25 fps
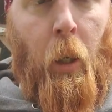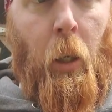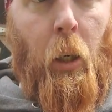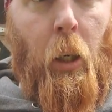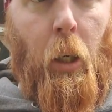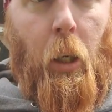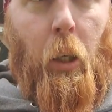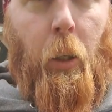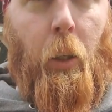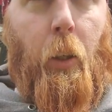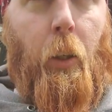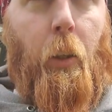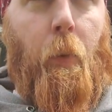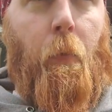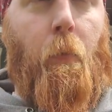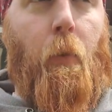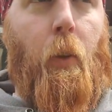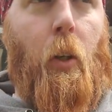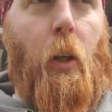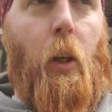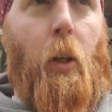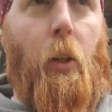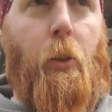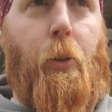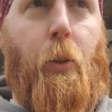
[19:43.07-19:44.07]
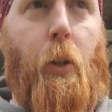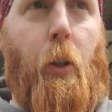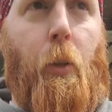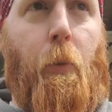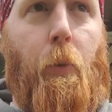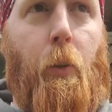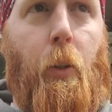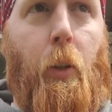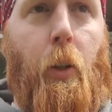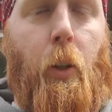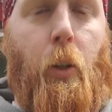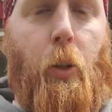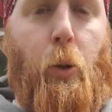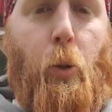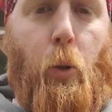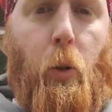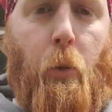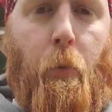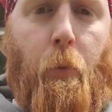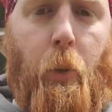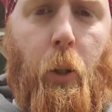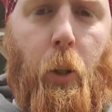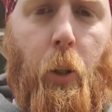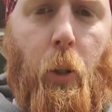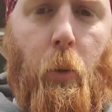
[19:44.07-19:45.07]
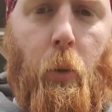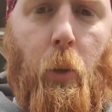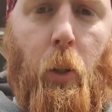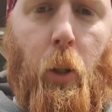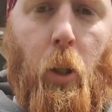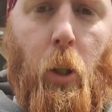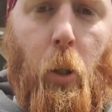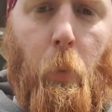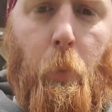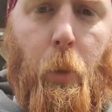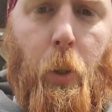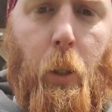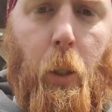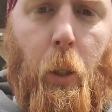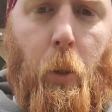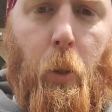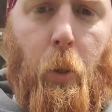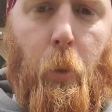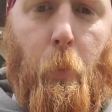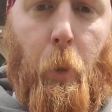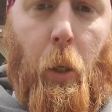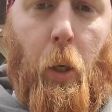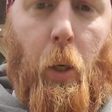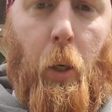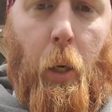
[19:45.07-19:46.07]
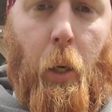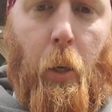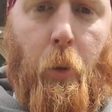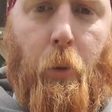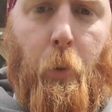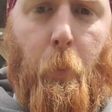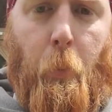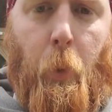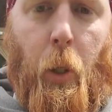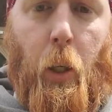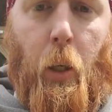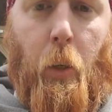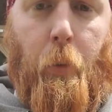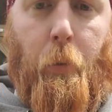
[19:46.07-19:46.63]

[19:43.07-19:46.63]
I also have a short video that comes out about how to make a